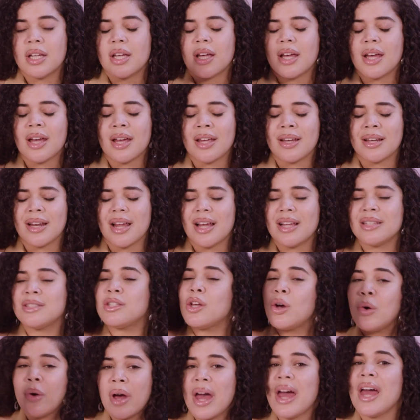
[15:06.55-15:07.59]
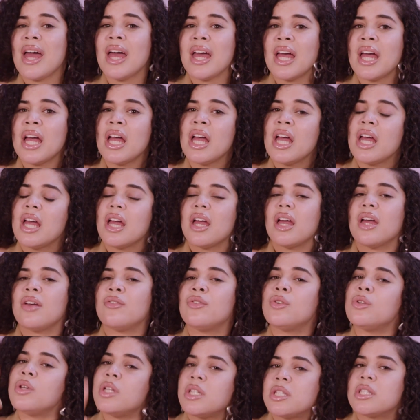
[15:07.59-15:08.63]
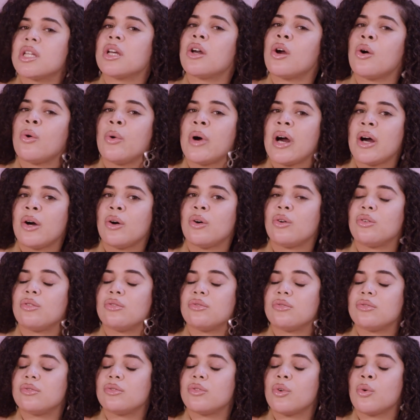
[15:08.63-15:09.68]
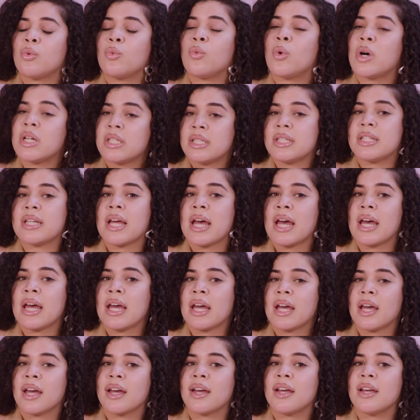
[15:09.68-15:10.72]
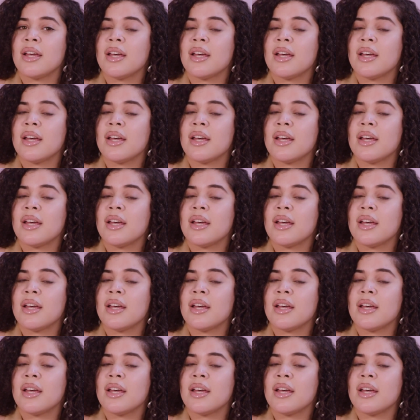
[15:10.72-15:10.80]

And it's okay if you need to go out one day